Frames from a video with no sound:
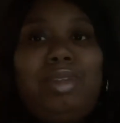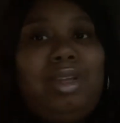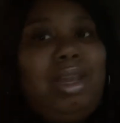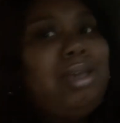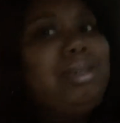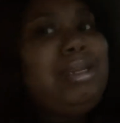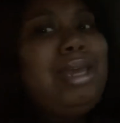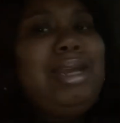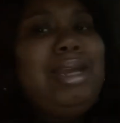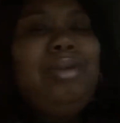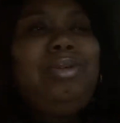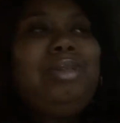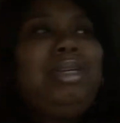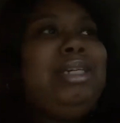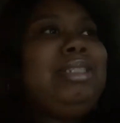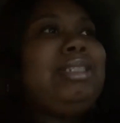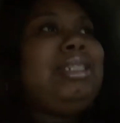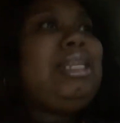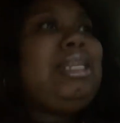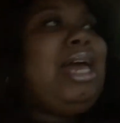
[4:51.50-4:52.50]
They don't
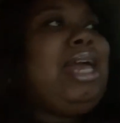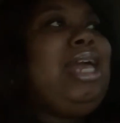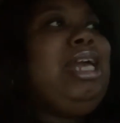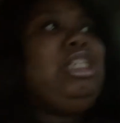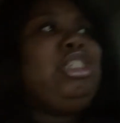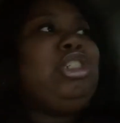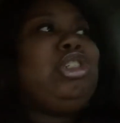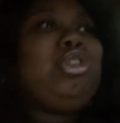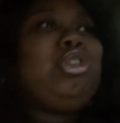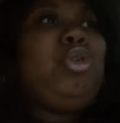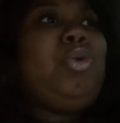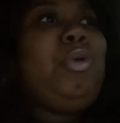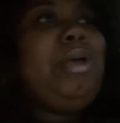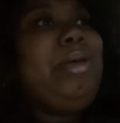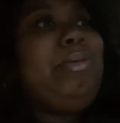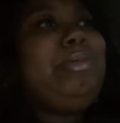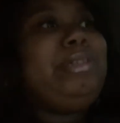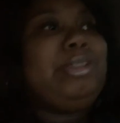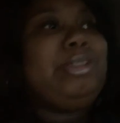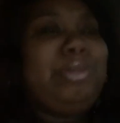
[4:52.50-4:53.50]
listen. Like, he just knew he
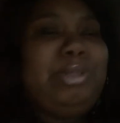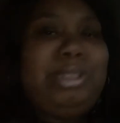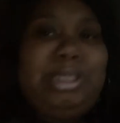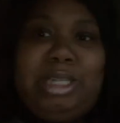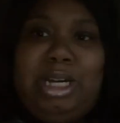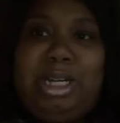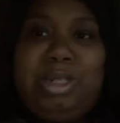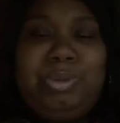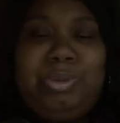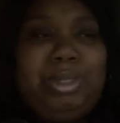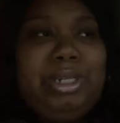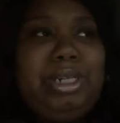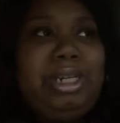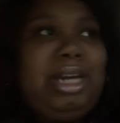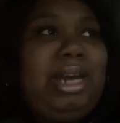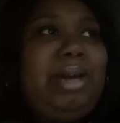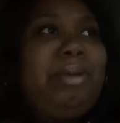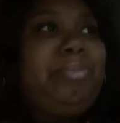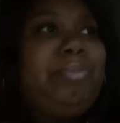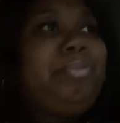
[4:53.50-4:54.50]
was on the schedule
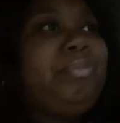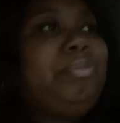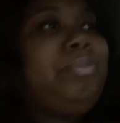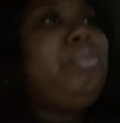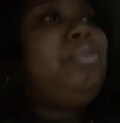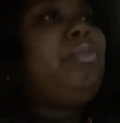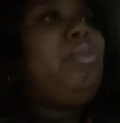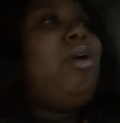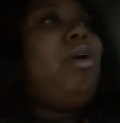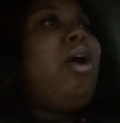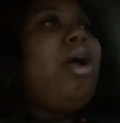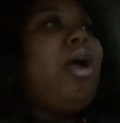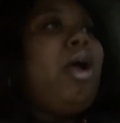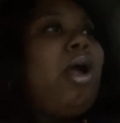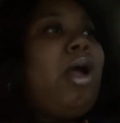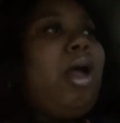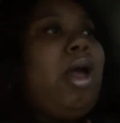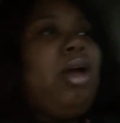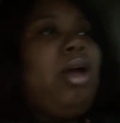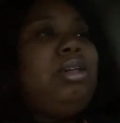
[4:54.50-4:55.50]
today.
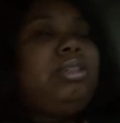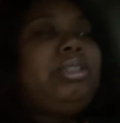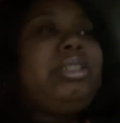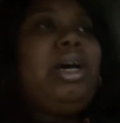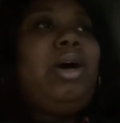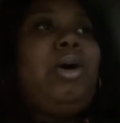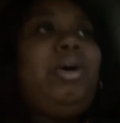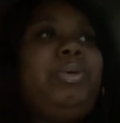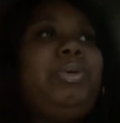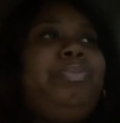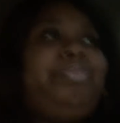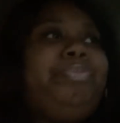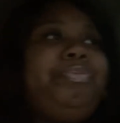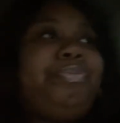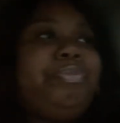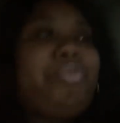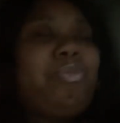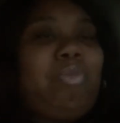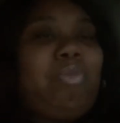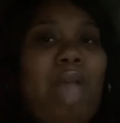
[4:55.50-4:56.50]
So
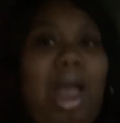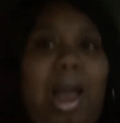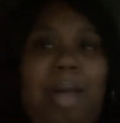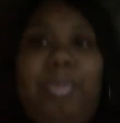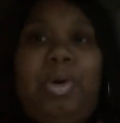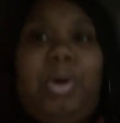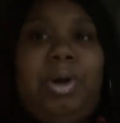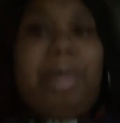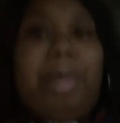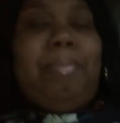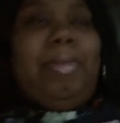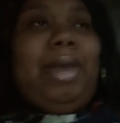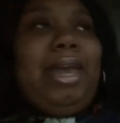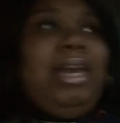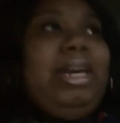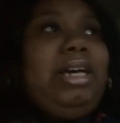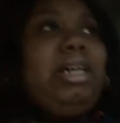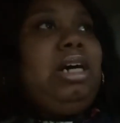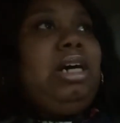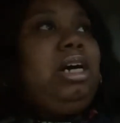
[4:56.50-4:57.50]
I'm gonna
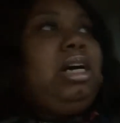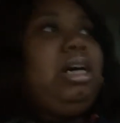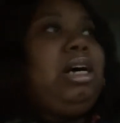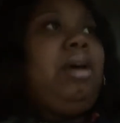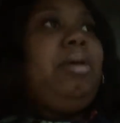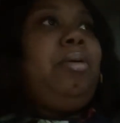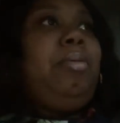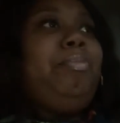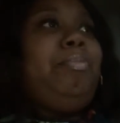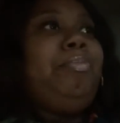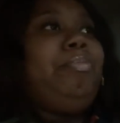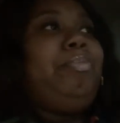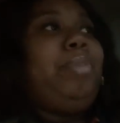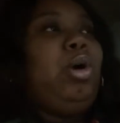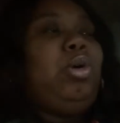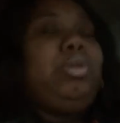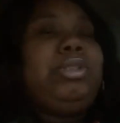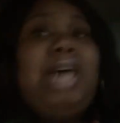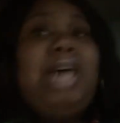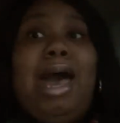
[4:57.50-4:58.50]
make bow
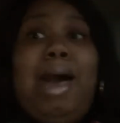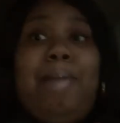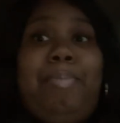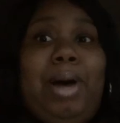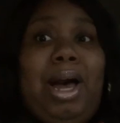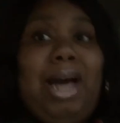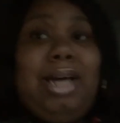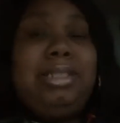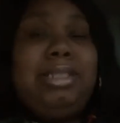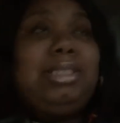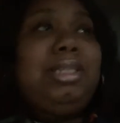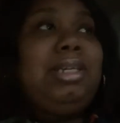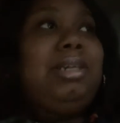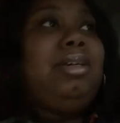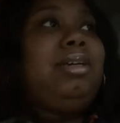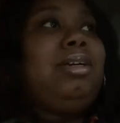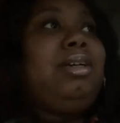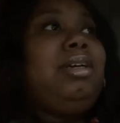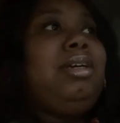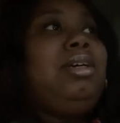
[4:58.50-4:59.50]
tie pasta,
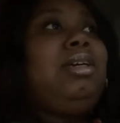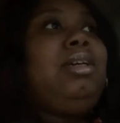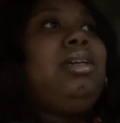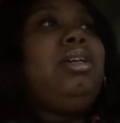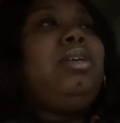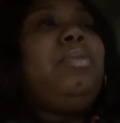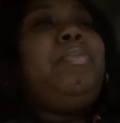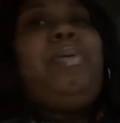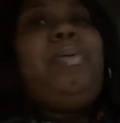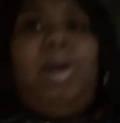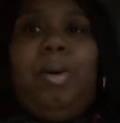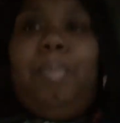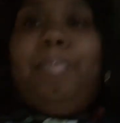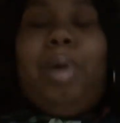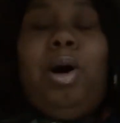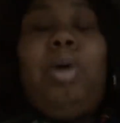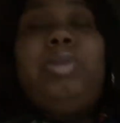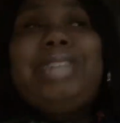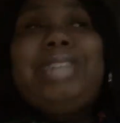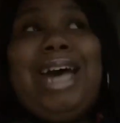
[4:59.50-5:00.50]

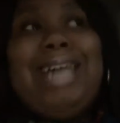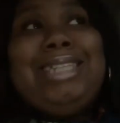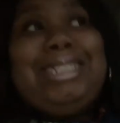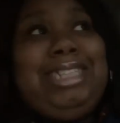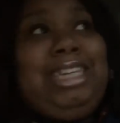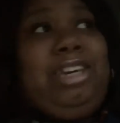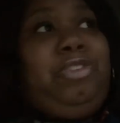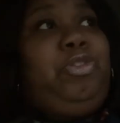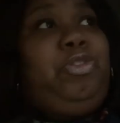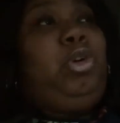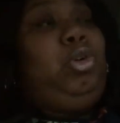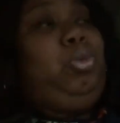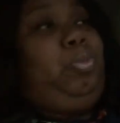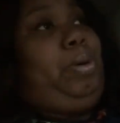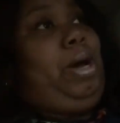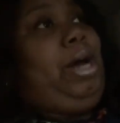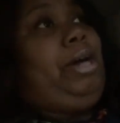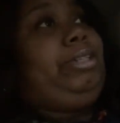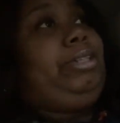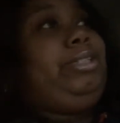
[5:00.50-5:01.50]
bow tie seafood
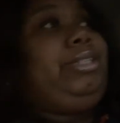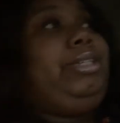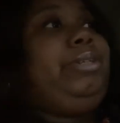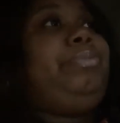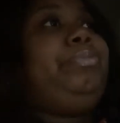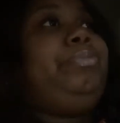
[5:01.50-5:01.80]
pasta.